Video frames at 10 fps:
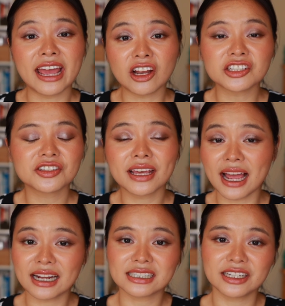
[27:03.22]
And also they
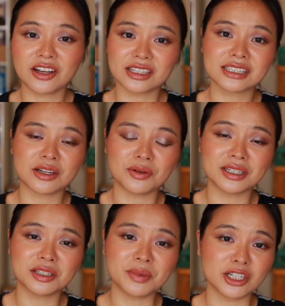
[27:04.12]
actually got
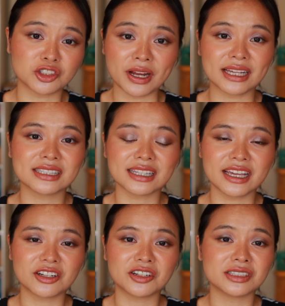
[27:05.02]
someone to be a
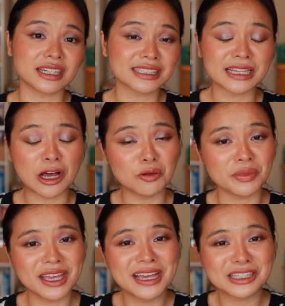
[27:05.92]
translator just to help
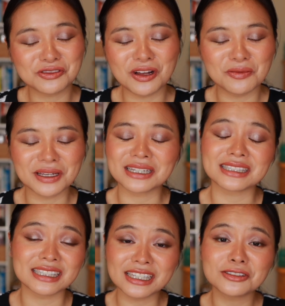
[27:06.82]
me as well
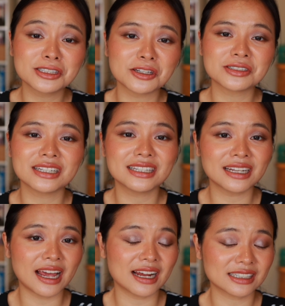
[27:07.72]
because the sales associate
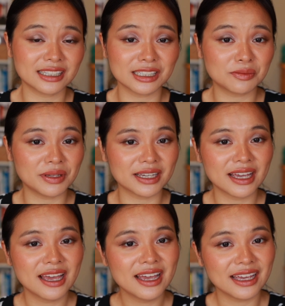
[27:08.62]
didn't actually speak
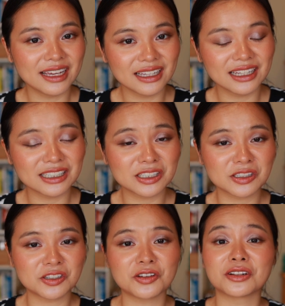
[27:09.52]
English.
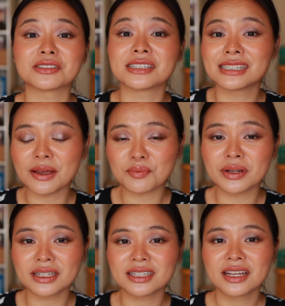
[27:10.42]
So there's a
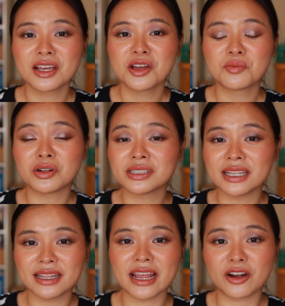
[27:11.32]
separate
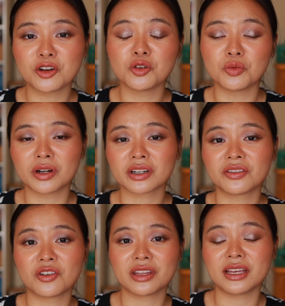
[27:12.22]
person there who worked
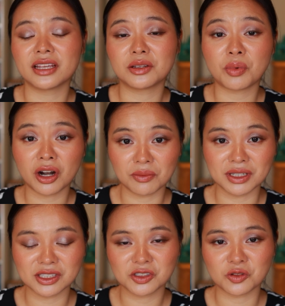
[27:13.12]
for the
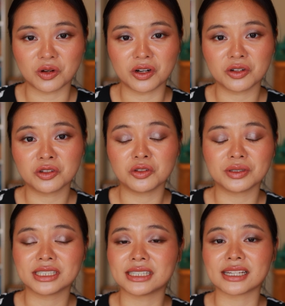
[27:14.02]
department store who
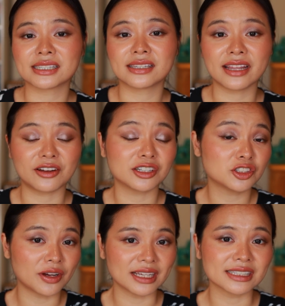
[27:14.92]
was just there to
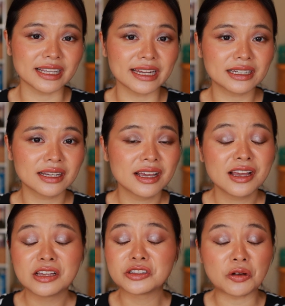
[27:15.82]
translate.
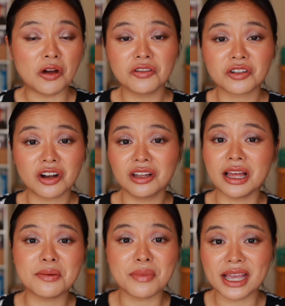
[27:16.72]
So, overall,
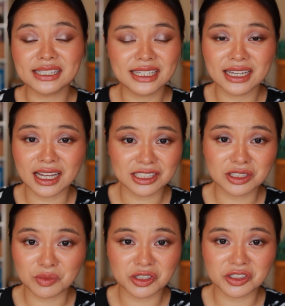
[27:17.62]
amazing
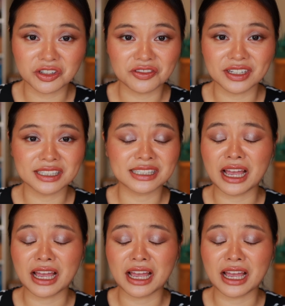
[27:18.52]
customer service.